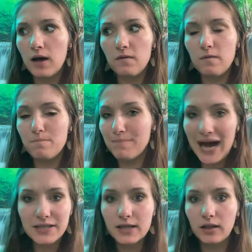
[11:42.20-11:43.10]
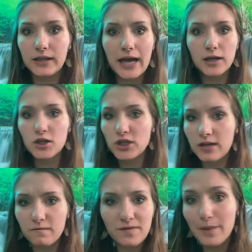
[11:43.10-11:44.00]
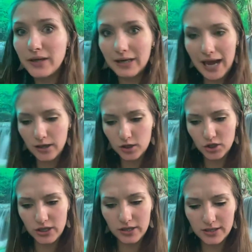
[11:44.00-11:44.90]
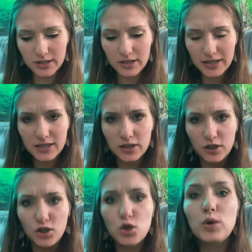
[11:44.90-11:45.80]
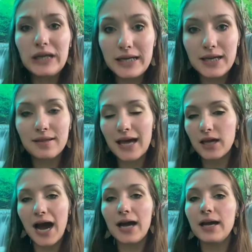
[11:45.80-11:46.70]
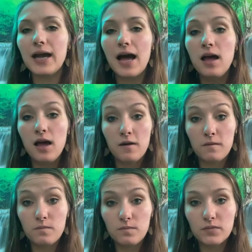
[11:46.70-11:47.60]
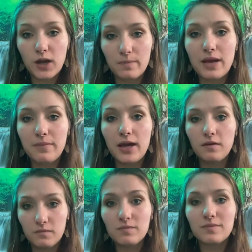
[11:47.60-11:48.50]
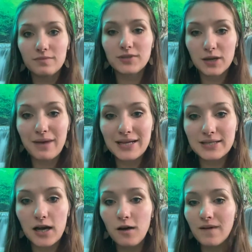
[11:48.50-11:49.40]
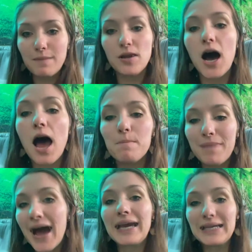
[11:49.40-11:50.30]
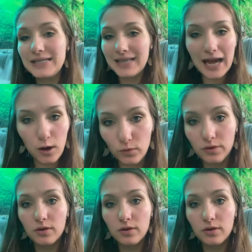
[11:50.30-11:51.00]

masculine energy and feminine energy, this unity that commitment to myself. I'm not backing down